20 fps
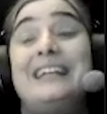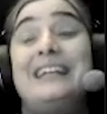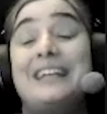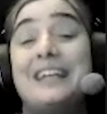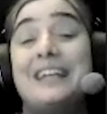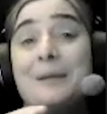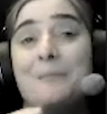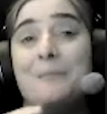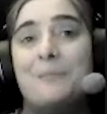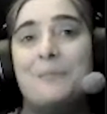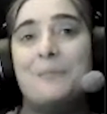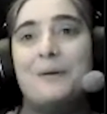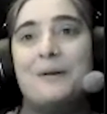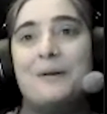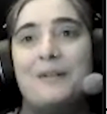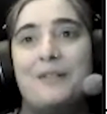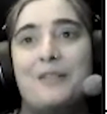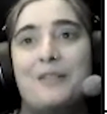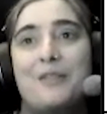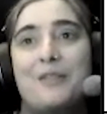keep
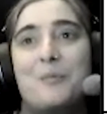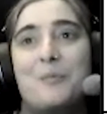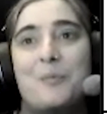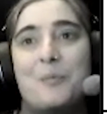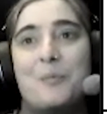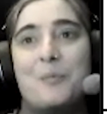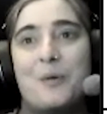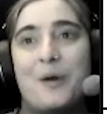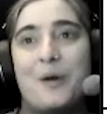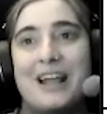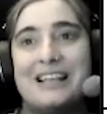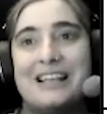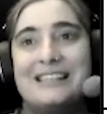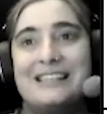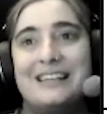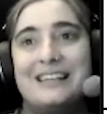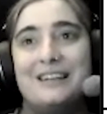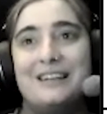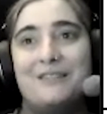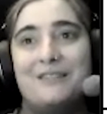the
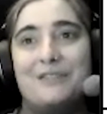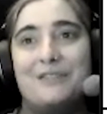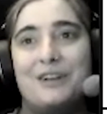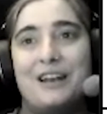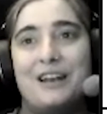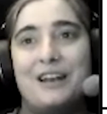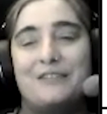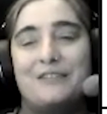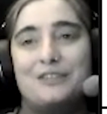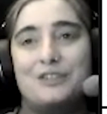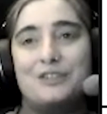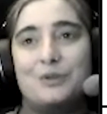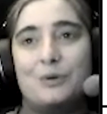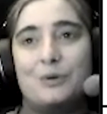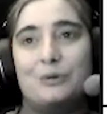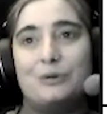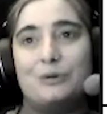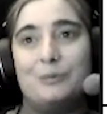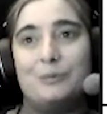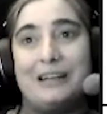pressing of the left
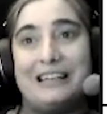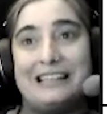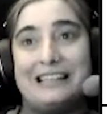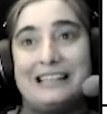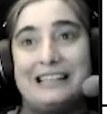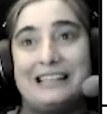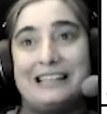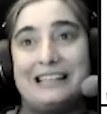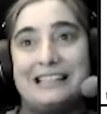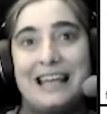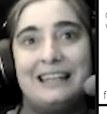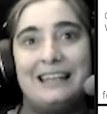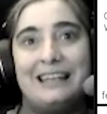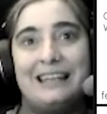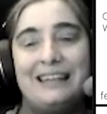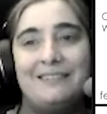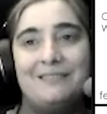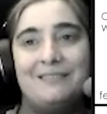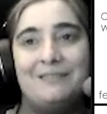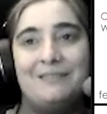shoulder blade
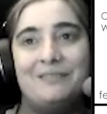steady